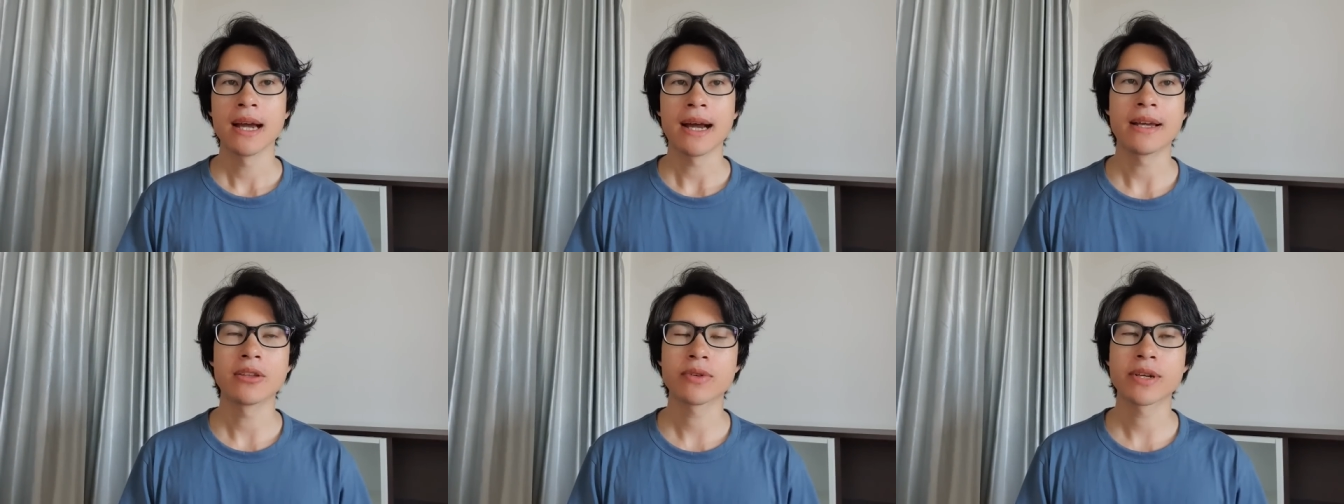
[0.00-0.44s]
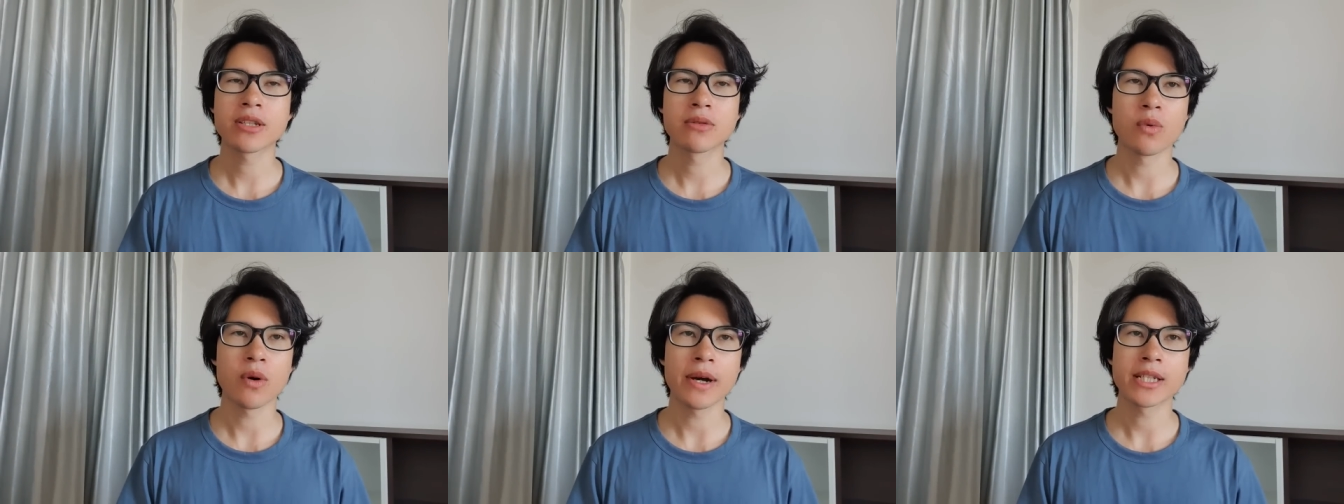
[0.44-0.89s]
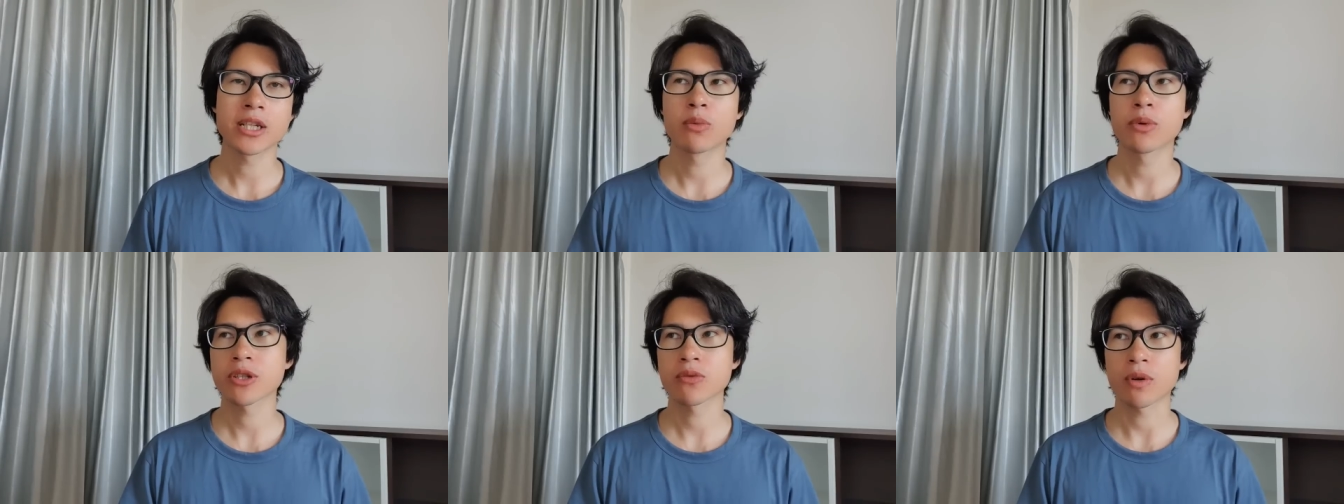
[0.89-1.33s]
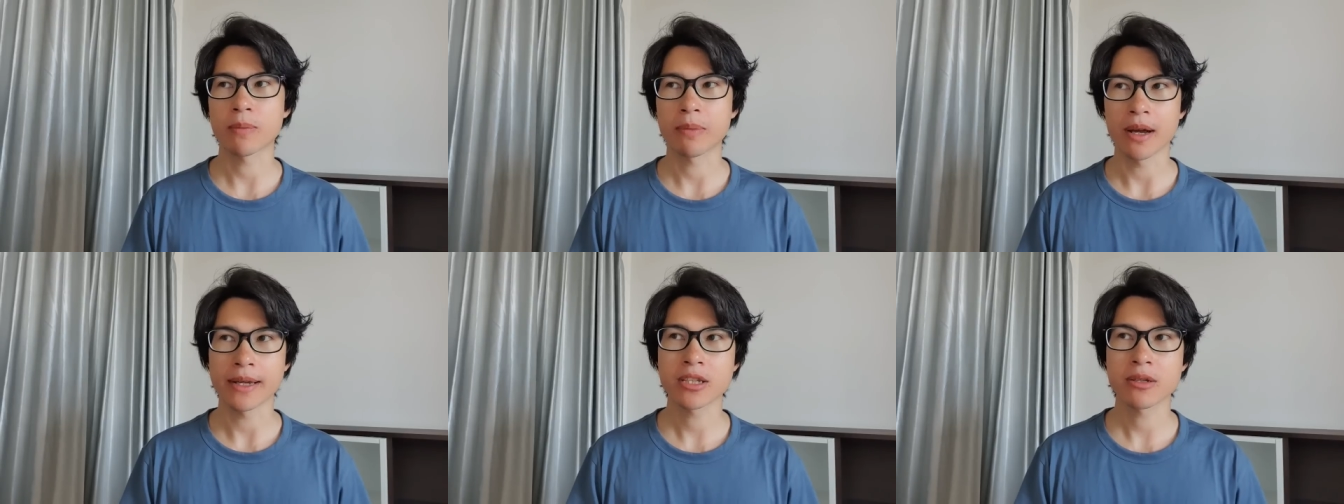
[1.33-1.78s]
And the reason why she wasn't
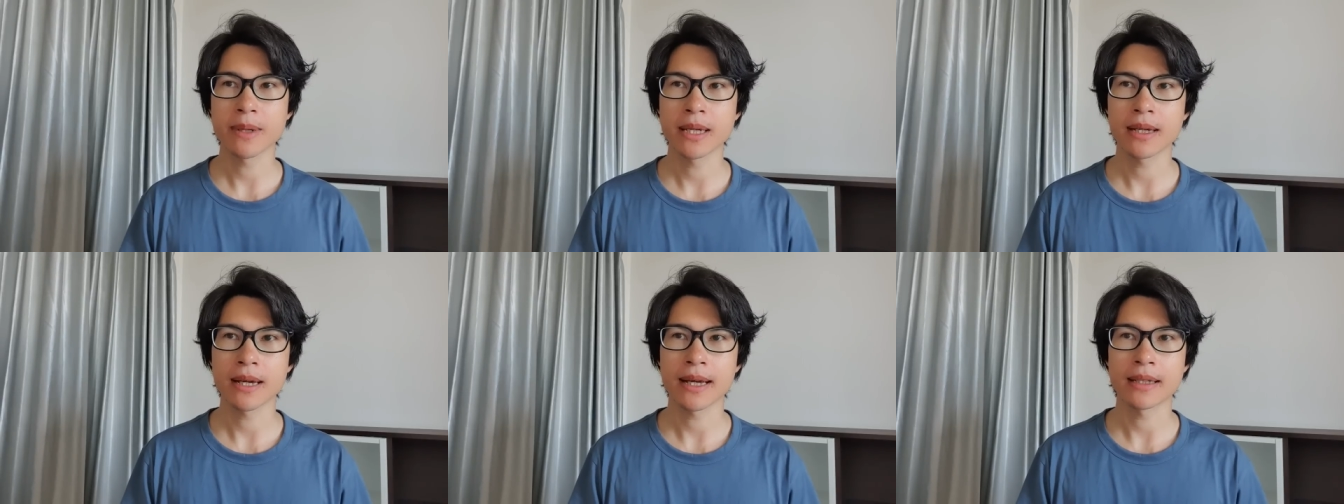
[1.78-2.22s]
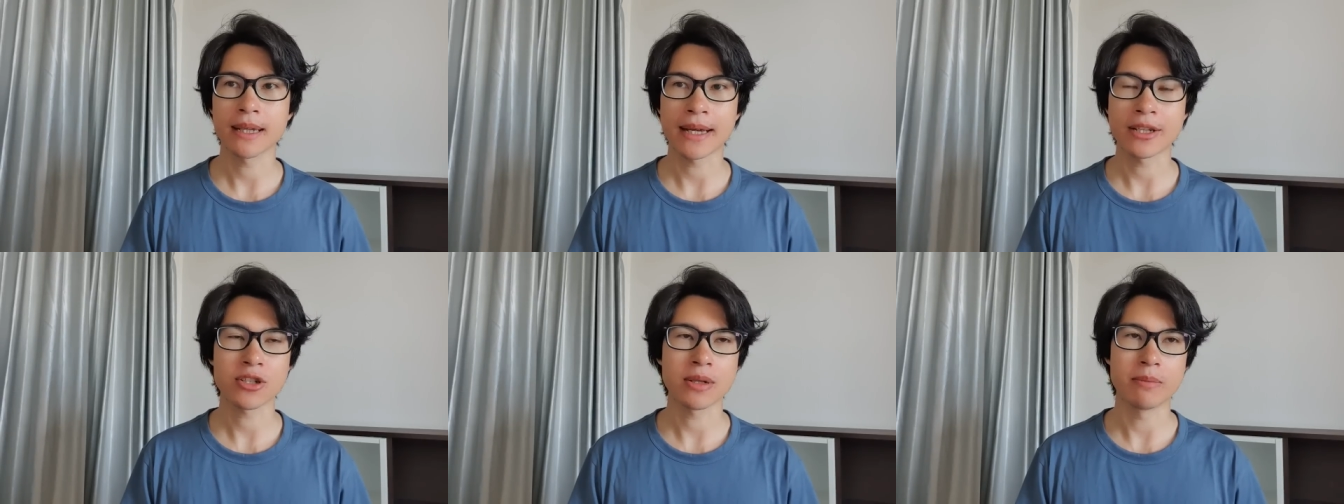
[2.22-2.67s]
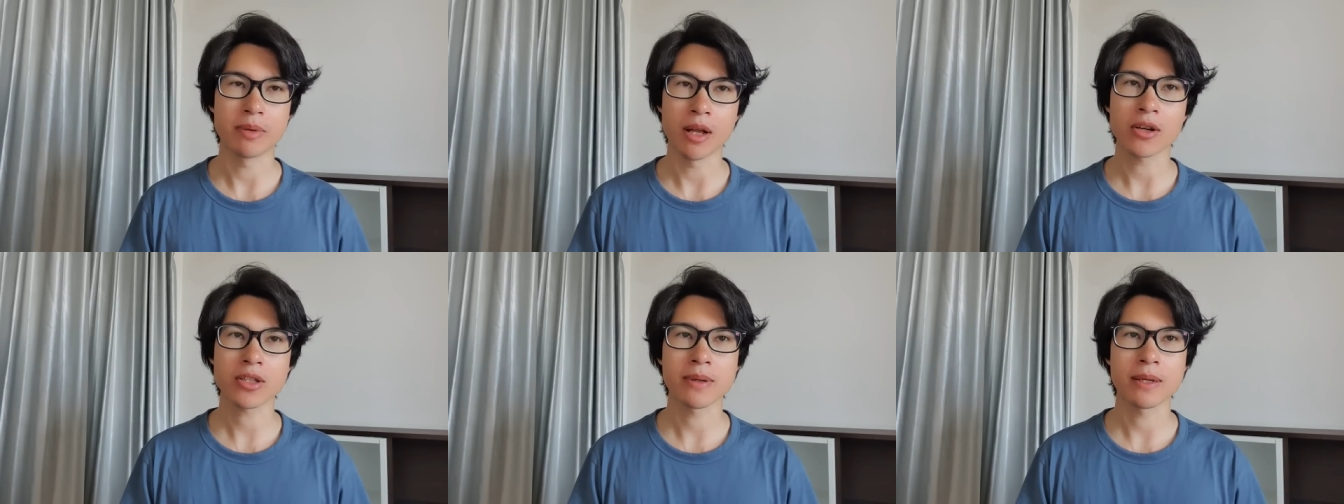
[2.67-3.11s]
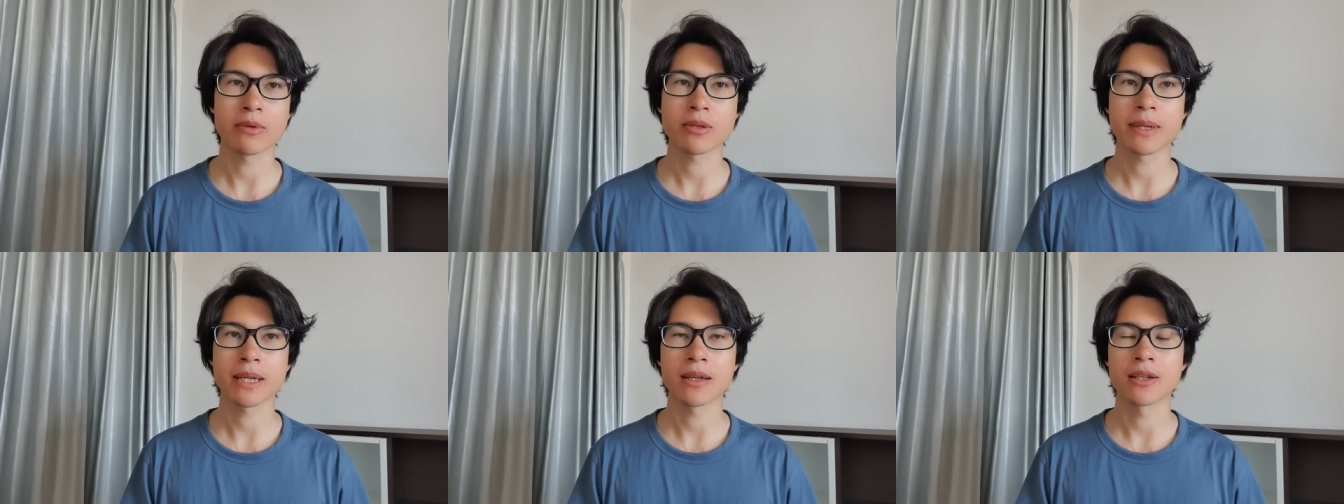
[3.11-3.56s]
replying to me and actually blocked me
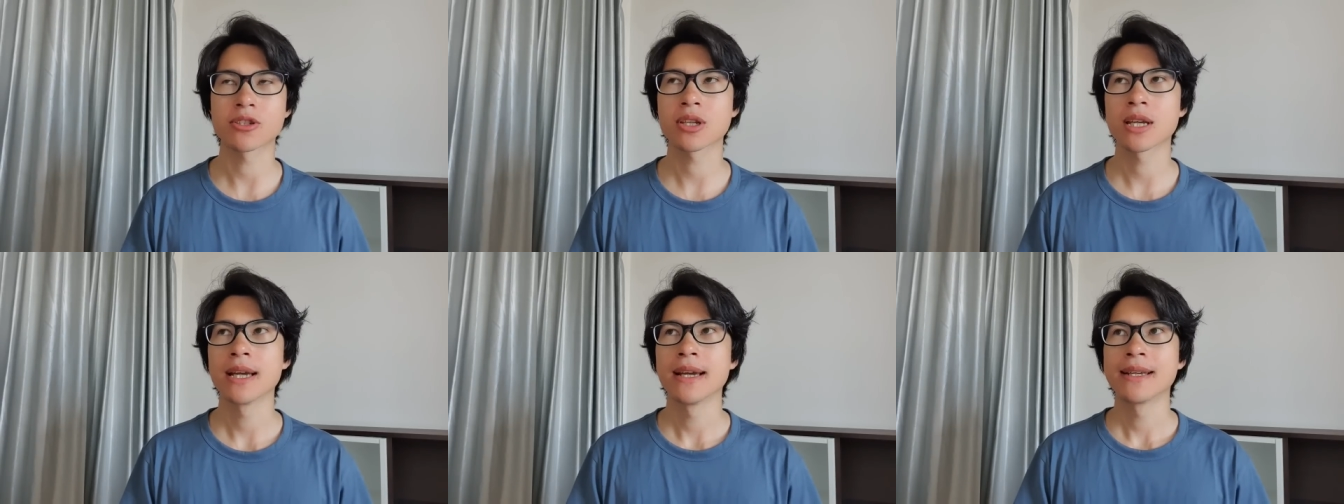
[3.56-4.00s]
was because